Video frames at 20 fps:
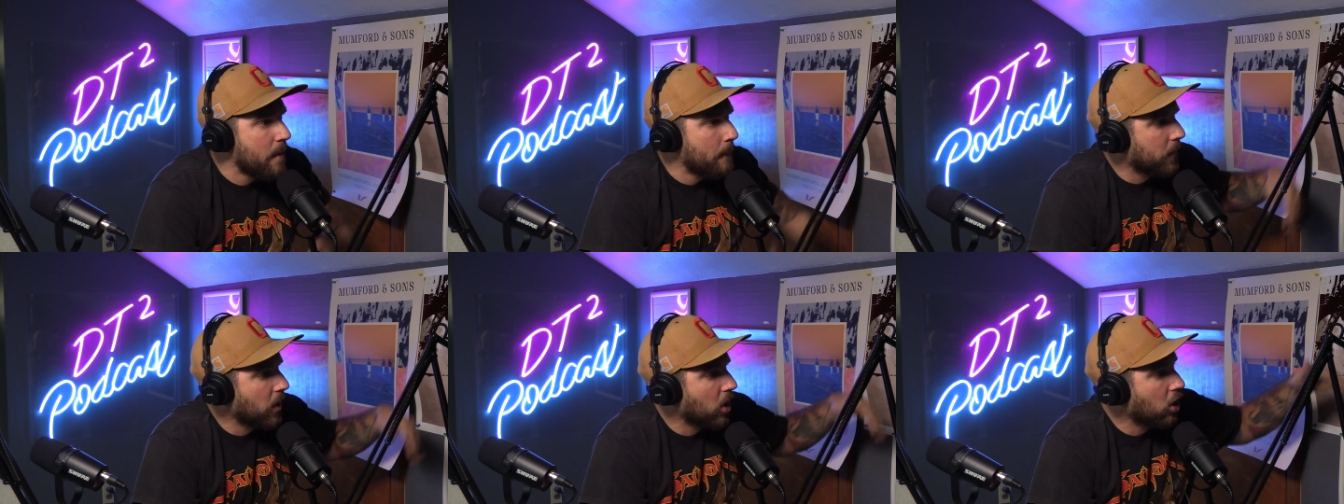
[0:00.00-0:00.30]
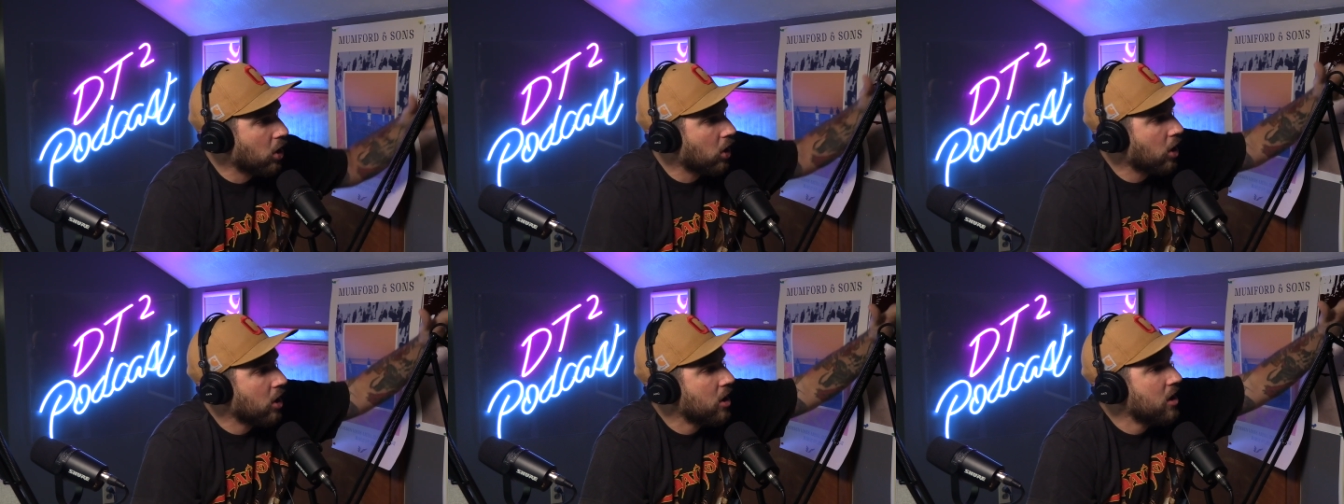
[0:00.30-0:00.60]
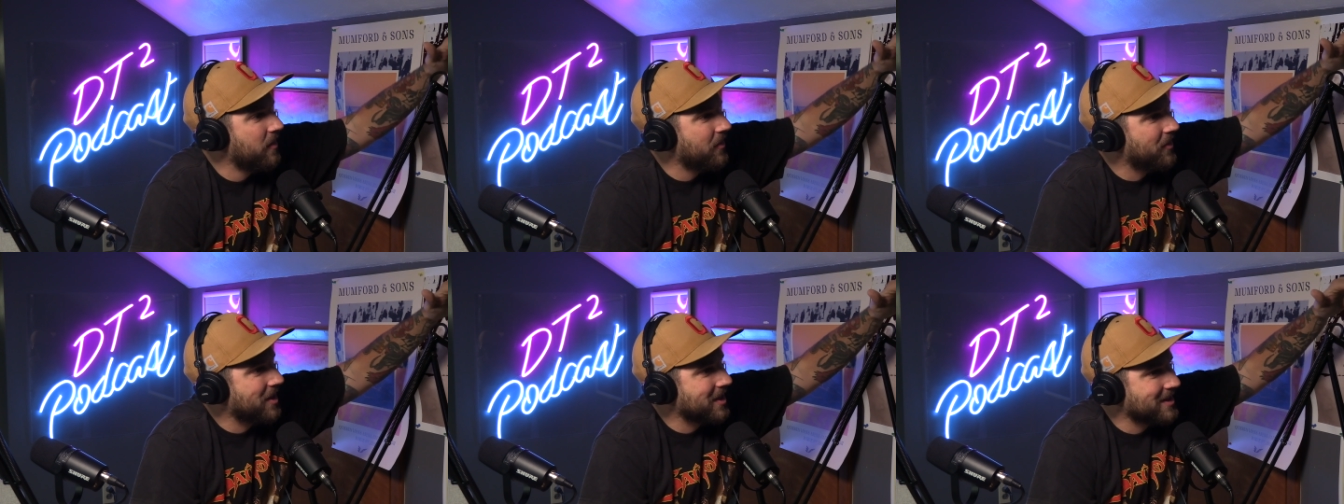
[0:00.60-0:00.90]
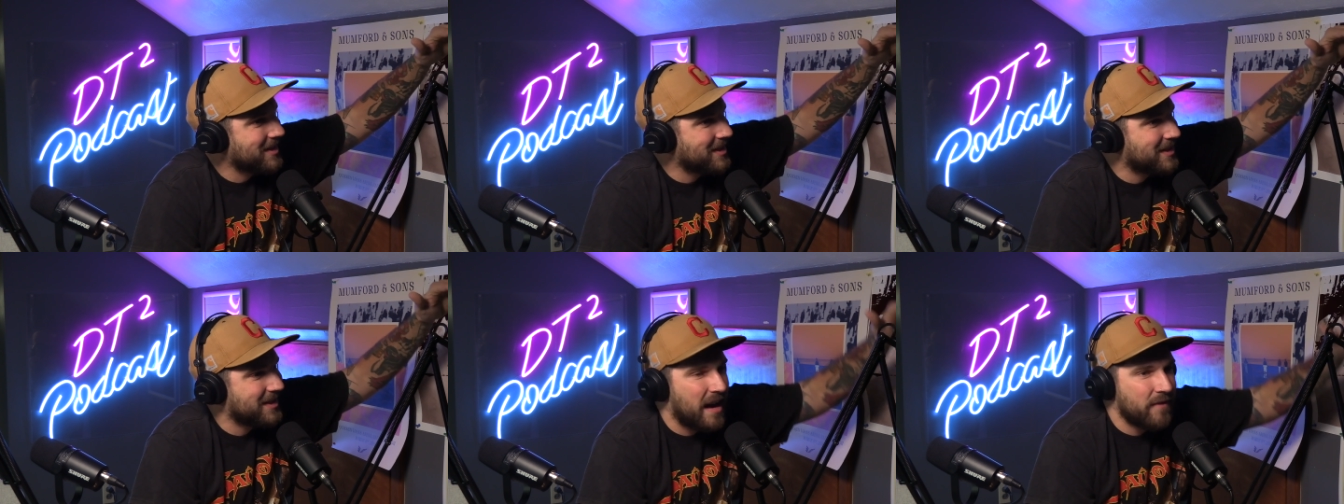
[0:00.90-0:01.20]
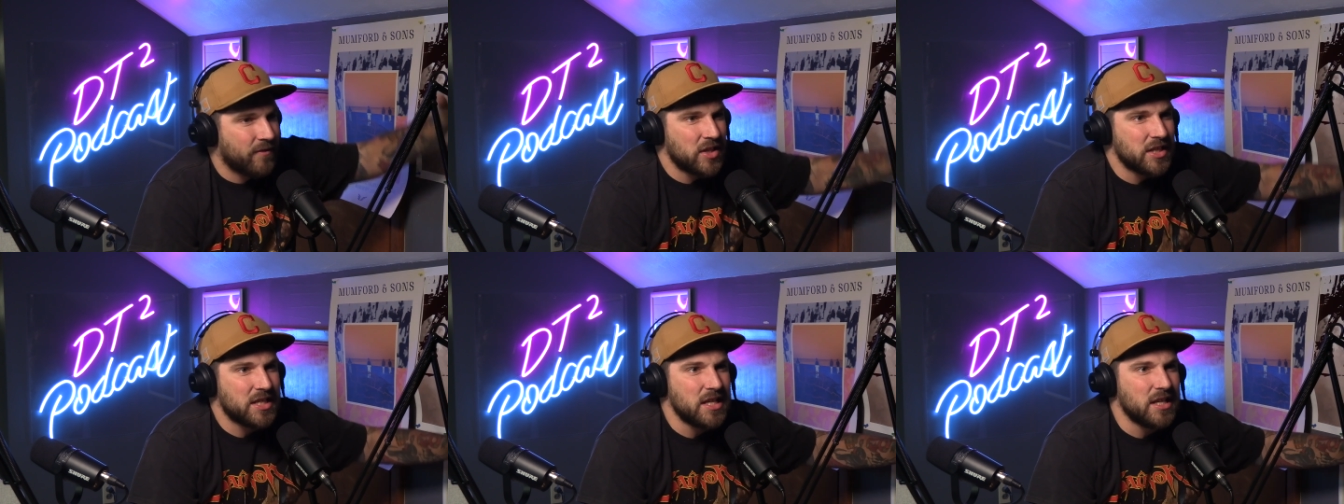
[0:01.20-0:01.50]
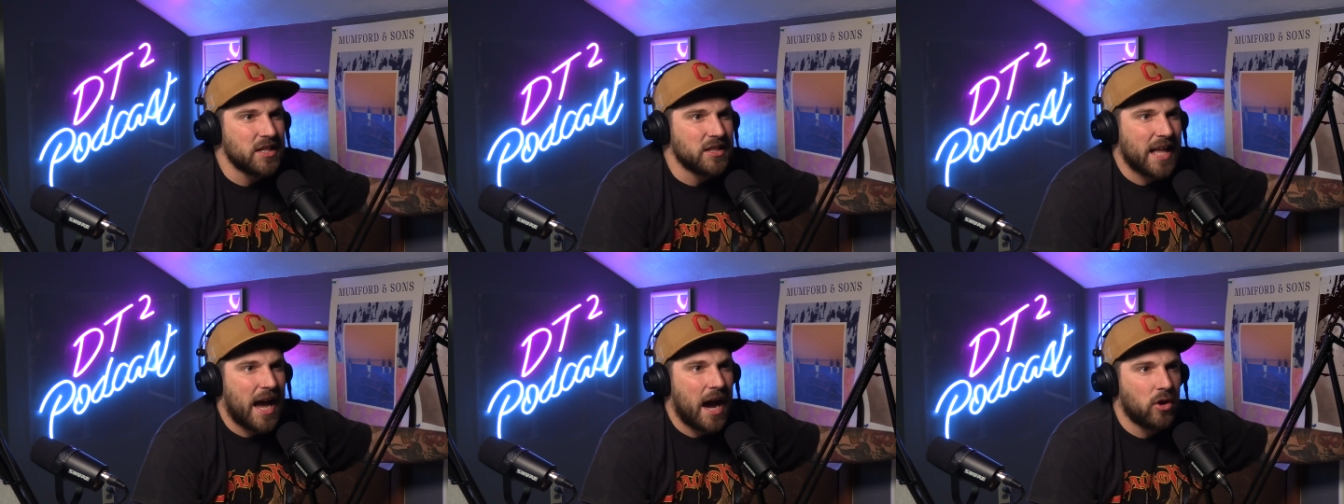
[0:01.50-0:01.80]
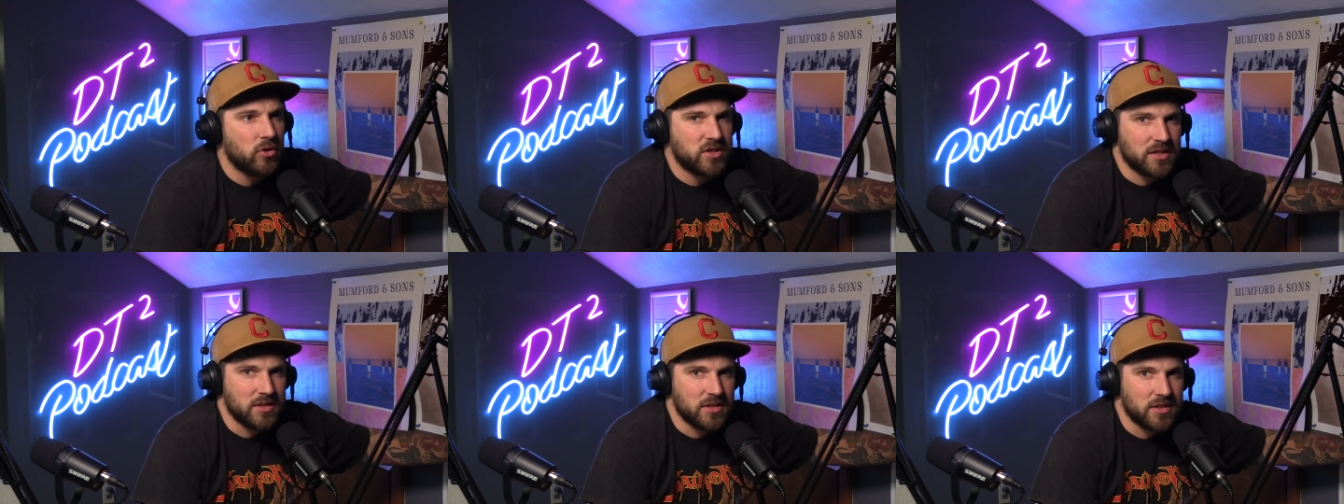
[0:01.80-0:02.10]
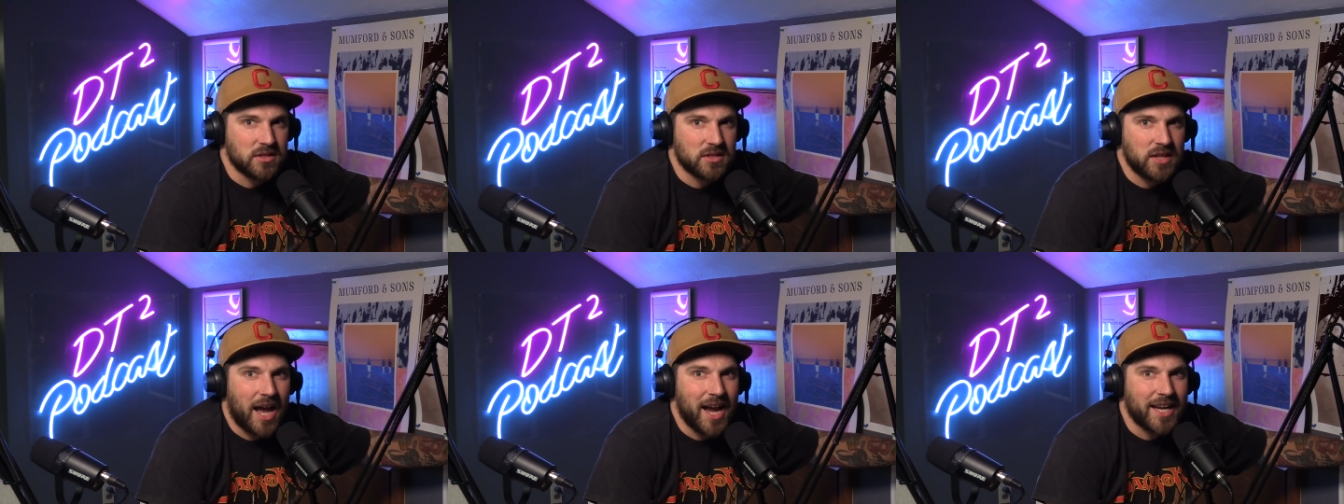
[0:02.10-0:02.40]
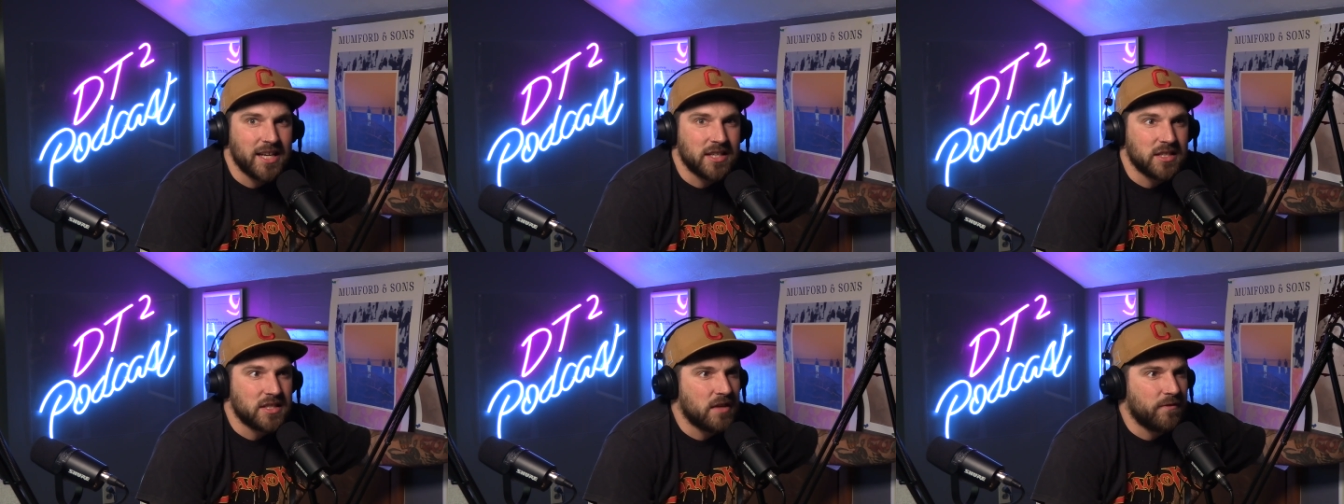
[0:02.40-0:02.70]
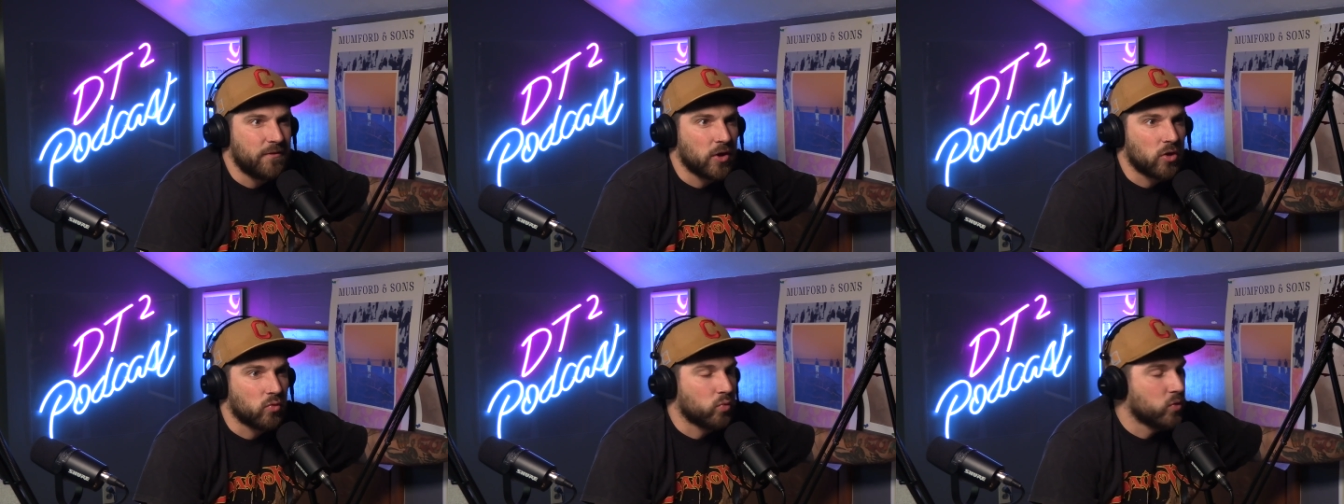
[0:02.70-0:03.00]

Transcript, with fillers: per the 17,000 scientific